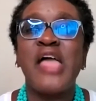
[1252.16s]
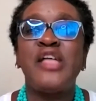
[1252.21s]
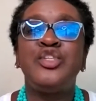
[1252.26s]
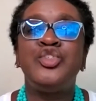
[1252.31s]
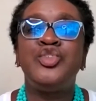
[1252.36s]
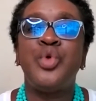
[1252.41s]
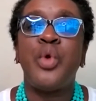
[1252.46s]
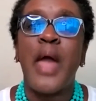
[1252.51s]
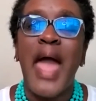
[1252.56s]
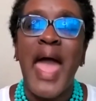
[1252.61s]

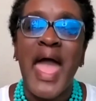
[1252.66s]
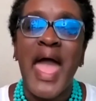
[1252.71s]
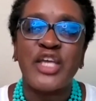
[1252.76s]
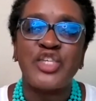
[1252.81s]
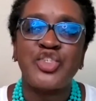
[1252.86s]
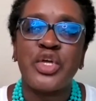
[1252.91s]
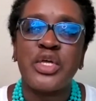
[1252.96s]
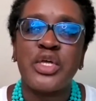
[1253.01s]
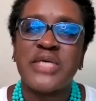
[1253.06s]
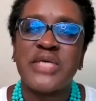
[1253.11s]
and to
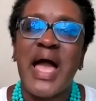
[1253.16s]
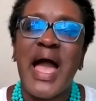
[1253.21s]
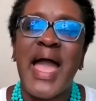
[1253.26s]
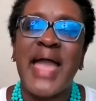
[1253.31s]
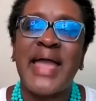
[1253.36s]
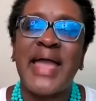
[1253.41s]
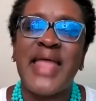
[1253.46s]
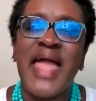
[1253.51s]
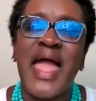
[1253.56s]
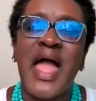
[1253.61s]
actually
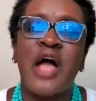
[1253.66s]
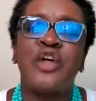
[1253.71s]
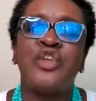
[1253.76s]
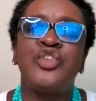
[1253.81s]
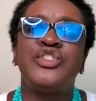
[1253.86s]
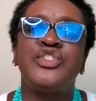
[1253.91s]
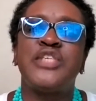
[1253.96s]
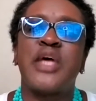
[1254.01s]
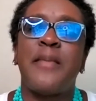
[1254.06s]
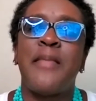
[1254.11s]
tie
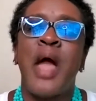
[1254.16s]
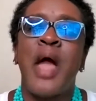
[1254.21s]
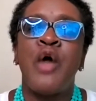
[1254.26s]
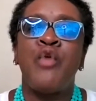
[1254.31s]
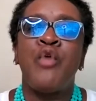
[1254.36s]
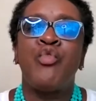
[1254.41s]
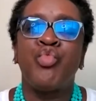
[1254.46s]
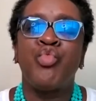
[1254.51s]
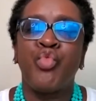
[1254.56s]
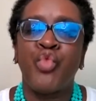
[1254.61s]
down some
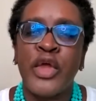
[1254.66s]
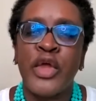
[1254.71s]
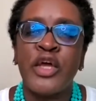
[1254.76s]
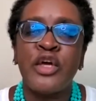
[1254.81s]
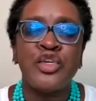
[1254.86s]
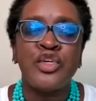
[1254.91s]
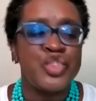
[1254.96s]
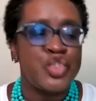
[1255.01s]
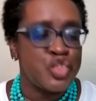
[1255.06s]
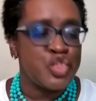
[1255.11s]

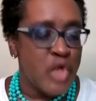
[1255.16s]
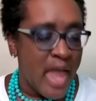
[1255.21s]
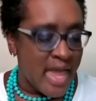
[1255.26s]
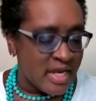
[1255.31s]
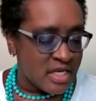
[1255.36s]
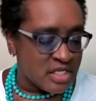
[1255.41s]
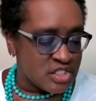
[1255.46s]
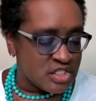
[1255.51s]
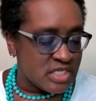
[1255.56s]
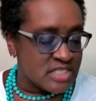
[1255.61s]
real
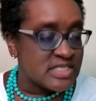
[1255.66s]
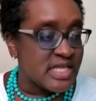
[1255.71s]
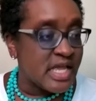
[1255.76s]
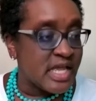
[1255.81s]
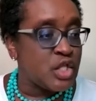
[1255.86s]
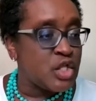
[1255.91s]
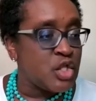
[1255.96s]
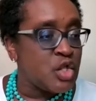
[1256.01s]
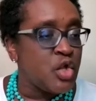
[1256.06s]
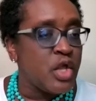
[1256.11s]
strategies
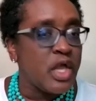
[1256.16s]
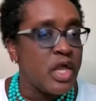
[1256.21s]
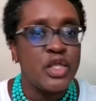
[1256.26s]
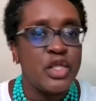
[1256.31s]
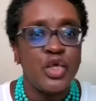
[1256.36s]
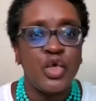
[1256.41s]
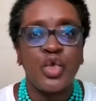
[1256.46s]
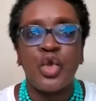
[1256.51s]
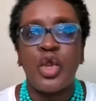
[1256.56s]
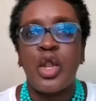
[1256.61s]
that you
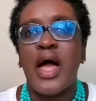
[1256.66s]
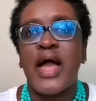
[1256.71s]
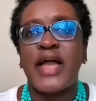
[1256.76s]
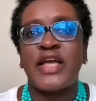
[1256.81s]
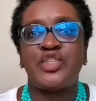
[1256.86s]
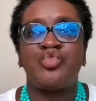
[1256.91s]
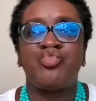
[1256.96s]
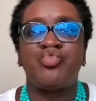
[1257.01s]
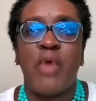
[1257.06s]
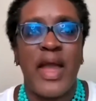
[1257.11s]
can
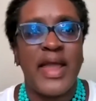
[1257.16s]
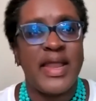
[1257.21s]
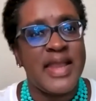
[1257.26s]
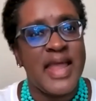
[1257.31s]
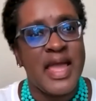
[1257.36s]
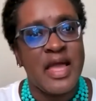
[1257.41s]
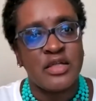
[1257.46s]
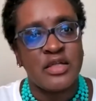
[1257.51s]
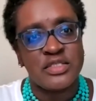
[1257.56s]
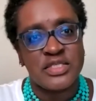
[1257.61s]
utilize right
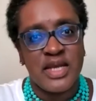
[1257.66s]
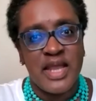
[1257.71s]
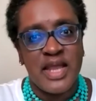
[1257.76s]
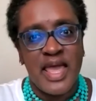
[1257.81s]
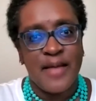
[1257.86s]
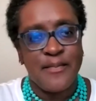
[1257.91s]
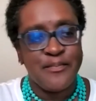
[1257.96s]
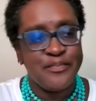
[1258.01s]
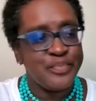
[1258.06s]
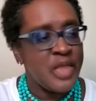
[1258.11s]
now
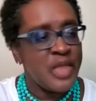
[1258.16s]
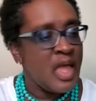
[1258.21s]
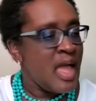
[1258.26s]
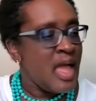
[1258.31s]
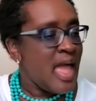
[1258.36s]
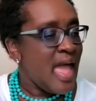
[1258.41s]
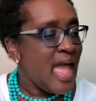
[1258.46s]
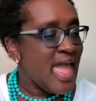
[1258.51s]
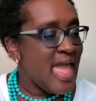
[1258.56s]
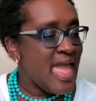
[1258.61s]
today.
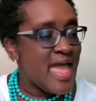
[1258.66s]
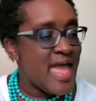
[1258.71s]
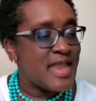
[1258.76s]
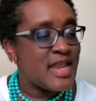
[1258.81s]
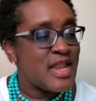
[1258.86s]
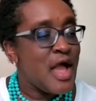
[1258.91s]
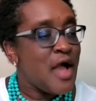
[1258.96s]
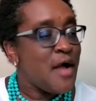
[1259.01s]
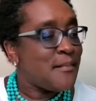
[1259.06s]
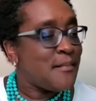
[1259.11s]
And
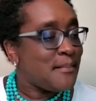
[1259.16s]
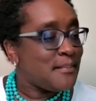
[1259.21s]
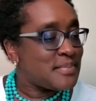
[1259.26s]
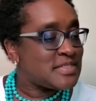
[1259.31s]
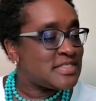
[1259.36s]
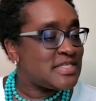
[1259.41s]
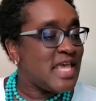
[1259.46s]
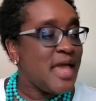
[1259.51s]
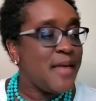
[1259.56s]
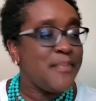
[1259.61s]

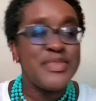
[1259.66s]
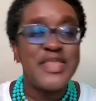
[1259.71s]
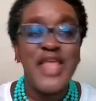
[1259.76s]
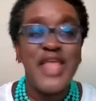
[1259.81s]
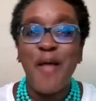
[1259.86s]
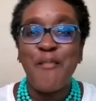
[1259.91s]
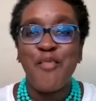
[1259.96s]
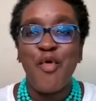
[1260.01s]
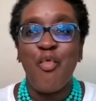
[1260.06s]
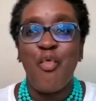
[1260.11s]
tip
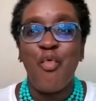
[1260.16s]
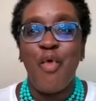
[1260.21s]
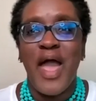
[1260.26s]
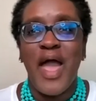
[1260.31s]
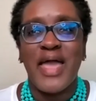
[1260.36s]
number